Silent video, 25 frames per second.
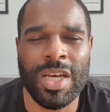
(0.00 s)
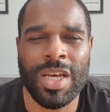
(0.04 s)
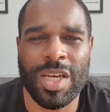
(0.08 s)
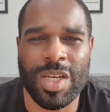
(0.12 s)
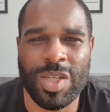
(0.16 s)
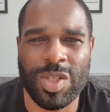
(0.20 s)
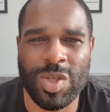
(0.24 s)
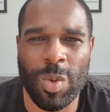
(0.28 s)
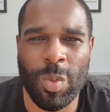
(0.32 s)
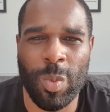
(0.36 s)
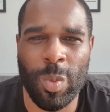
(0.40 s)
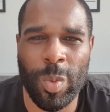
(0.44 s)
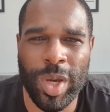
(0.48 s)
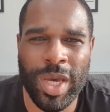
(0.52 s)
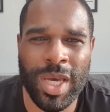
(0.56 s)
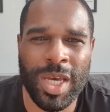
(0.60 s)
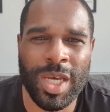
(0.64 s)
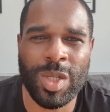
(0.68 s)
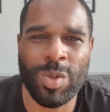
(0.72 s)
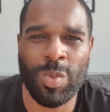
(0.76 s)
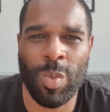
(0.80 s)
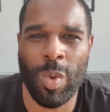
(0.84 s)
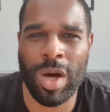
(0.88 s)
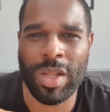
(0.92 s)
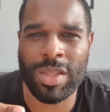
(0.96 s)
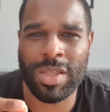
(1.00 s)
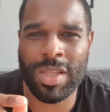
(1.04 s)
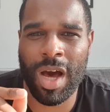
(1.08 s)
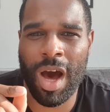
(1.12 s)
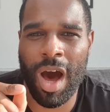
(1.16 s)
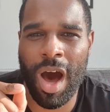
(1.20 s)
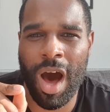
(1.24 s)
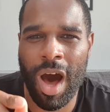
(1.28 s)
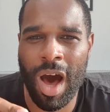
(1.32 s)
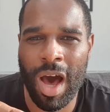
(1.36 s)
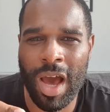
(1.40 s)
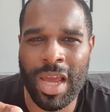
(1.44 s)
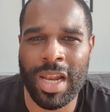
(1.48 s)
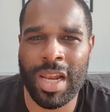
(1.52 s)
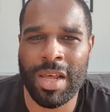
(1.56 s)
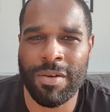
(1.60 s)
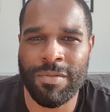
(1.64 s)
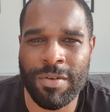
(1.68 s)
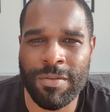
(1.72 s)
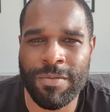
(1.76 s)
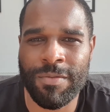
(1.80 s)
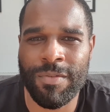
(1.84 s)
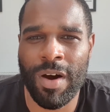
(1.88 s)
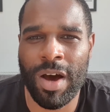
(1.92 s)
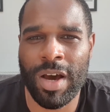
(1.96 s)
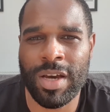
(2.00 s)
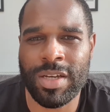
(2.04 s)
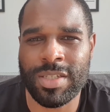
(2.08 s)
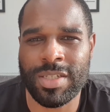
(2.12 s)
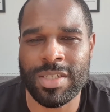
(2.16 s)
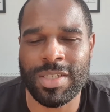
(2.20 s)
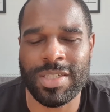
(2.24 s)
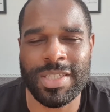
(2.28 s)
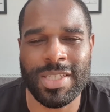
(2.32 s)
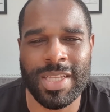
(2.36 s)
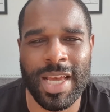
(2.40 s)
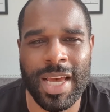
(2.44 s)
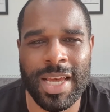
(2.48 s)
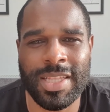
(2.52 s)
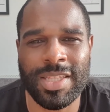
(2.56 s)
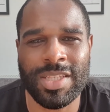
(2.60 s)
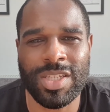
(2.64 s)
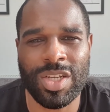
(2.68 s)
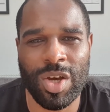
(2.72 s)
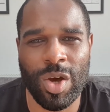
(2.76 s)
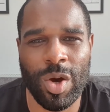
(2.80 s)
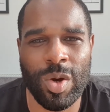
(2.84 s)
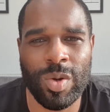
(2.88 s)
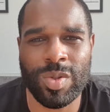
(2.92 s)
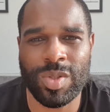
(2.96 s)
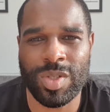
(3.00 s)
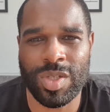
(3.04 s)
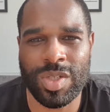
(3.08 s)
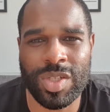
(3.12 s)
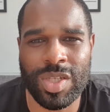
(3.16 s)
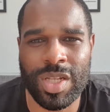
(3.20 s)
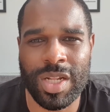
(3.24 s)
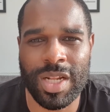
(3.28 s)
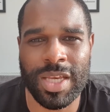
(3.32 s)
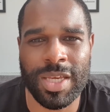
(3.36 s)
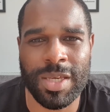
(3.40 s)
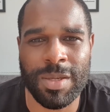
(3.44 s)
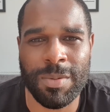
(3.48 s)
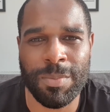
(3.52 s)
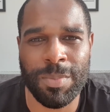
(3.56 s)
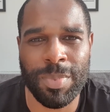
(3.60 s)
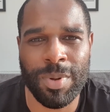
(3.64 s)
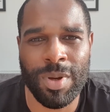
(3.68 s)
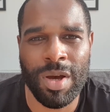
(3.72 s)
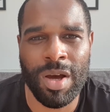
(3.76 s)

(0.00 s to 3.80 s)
It's a weird one that high level fighters tend to go to sleep